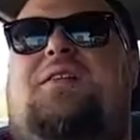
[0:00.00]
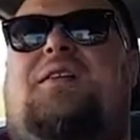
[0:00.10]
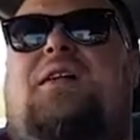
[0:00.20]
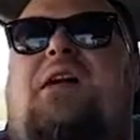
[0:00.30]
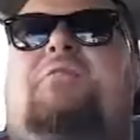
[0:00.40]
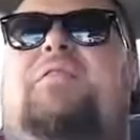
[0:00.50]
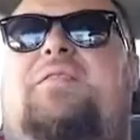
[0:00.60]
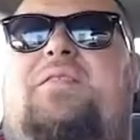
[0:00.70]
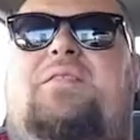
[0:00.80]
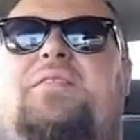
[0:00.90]
I would
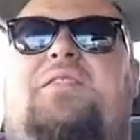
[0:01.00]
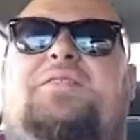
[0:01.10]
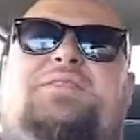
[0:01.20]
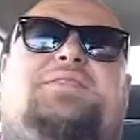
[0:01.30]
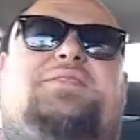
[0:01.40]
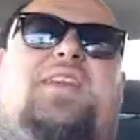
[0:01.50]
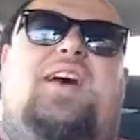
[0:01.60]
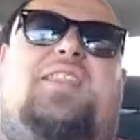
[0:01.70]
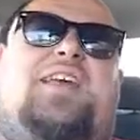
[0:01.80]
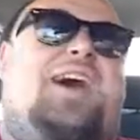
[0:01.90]
use
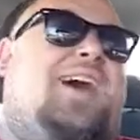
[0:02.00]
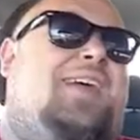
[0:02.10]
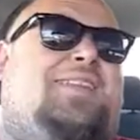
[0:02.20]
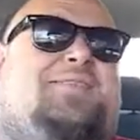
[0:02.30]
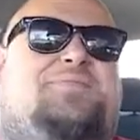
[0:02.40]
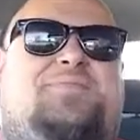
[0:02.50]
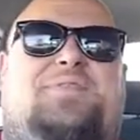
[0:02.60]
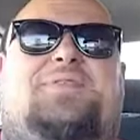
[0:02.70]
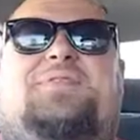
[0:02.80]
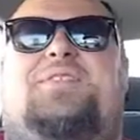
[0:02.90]
an item
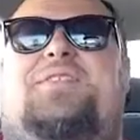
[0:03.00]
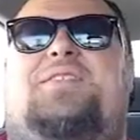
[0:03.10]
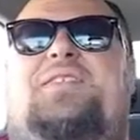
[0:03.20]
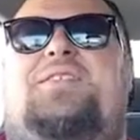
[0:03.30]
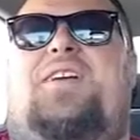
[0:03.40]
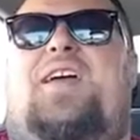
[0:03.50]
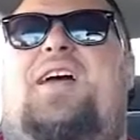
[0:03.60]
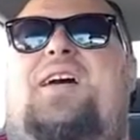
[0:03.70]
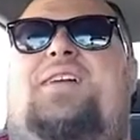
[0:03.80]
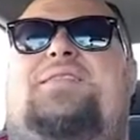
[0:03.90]

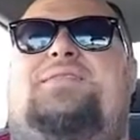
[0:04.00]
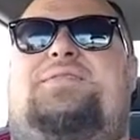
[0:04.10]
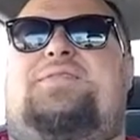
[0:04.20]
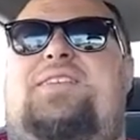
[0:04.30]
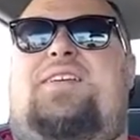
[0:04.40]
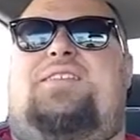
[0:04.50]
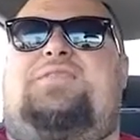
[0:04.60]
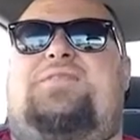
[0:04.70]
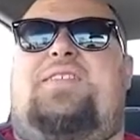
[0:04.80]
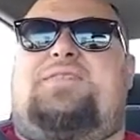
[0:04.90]
as a
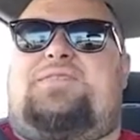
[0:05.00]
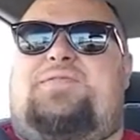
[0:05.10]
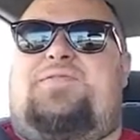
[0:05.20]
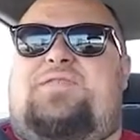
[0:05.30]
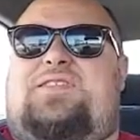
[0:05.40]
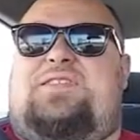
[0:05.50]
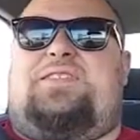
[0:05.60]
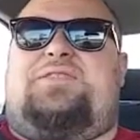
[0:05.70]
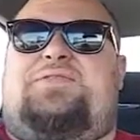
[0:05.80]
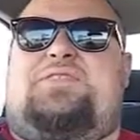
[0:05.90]
stress
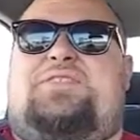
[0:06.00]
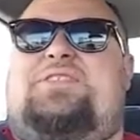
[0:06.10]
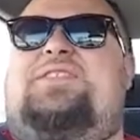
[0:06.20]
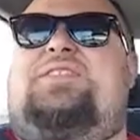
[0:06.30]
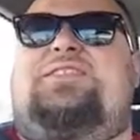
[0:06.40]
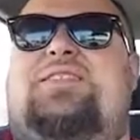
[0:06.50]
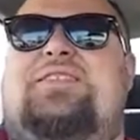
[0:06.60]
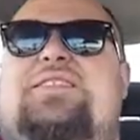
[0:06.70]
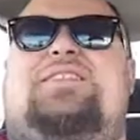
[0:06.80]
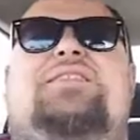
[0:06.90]
reliever
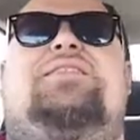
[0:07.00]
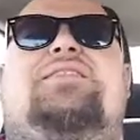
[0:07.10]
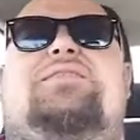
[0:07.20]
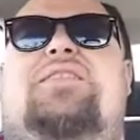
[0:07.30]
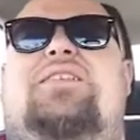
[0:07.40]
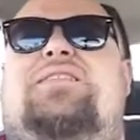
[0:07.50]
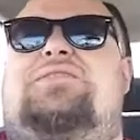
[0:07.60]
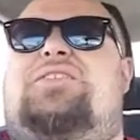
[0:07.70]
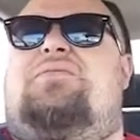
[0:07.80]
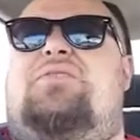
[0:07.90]
when
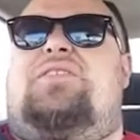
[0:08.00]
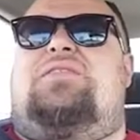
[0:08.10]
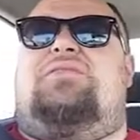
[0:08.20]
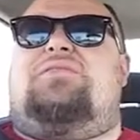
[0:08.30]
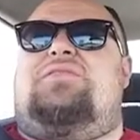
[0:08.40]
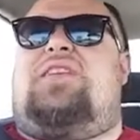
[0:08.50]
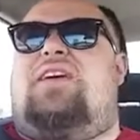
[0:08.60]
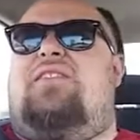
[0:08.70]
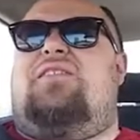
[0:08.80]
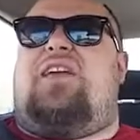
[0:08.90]
someone
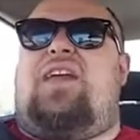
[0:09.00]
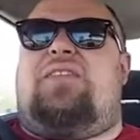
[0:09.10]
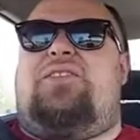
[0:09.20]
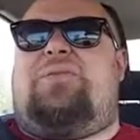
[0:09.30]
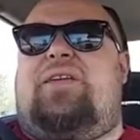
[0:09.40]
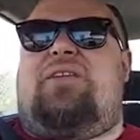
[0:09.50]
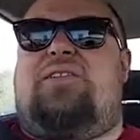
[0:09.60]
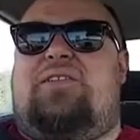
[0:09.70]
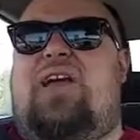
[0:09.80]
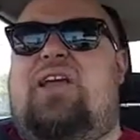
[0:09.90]
tailgates me or
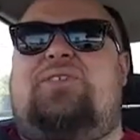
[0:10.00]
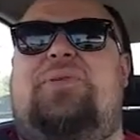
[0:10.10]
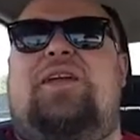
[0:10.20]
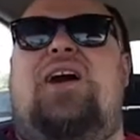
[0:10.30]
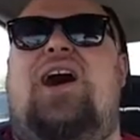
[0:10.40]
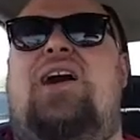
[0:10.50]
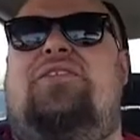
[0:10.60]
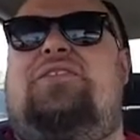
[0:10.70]
cuts me off